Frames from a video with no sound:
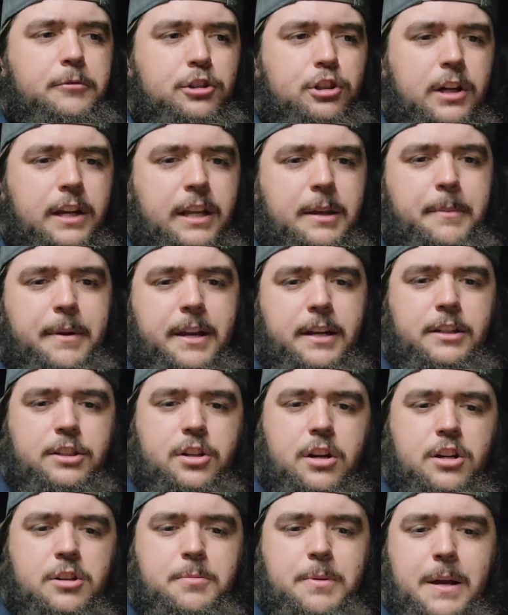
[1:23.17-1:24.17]
try and get my
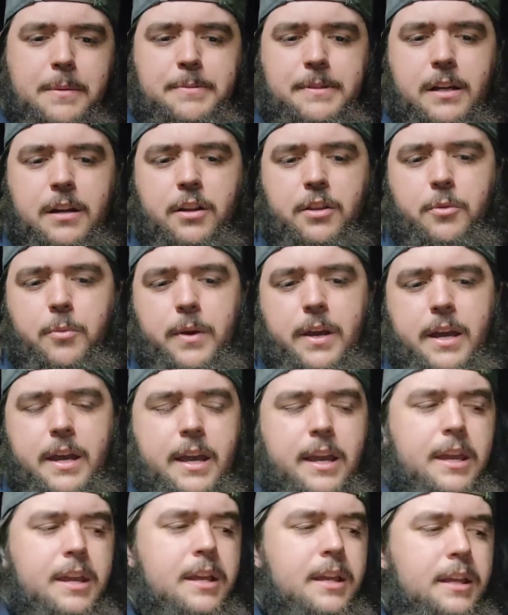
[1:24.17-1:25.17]
charge pipes out of the
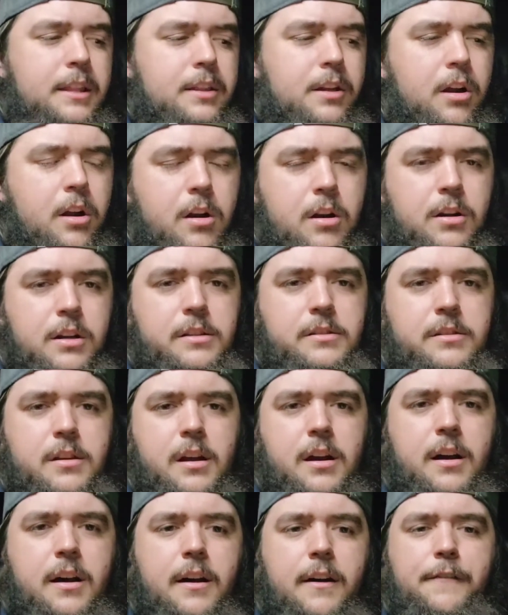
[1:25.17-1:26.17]
way, get the harness
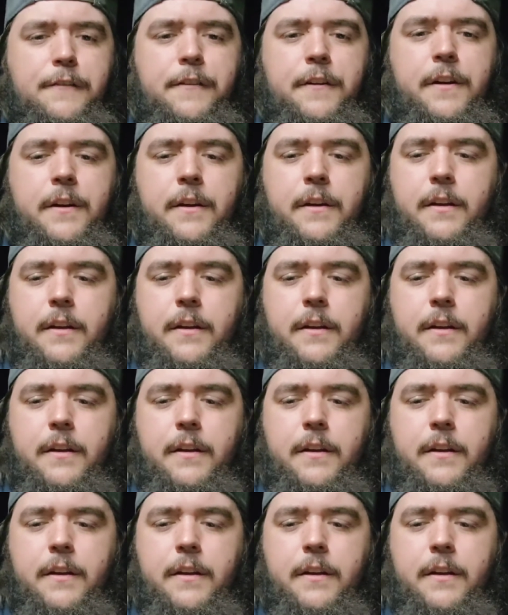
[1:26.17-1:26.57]
off,